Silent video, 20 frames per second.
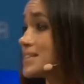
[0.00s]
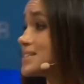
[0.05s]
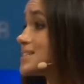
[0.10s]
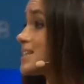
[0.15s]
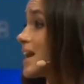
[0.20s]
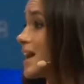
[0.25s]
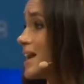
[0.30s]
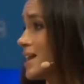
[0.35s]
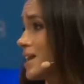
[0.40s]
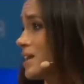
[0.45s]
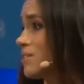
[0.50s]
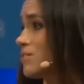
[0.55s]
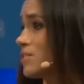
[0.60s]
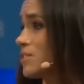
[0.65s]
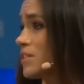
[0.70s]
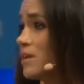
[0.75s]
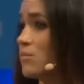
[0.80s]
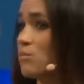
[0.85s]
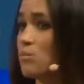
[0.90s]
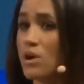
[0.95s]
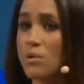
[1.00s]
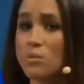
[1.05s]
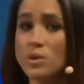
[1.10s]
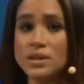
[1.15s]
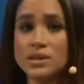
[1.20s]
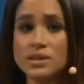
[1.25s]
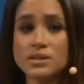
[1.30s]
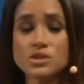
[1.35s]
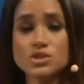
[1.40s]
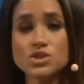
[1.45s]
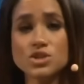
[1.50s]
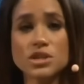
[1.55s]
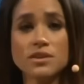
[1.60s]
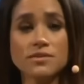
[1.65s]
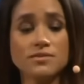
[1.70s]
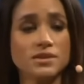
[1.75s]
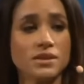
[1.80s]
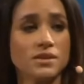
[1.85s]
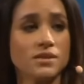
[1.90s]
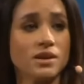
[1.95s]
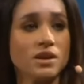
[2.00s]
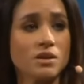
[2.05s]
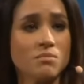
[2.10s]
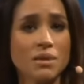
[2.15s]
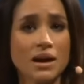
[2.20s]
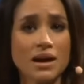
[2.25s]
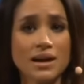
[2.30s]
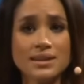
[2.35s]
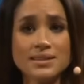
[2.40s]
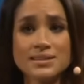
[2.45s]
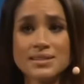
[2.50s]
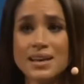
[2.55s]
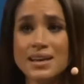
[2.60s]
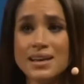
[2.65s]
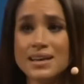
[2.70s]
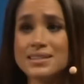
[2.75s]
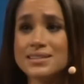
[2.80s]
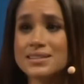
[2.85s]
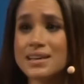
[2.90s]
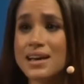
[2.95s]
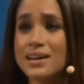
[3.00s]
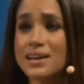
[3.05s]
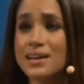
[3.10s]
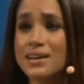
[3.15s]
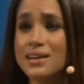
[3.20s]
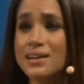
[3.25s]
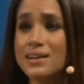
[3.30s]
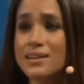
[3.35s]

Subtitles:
and too controlling for not letting tabloids harass her baby.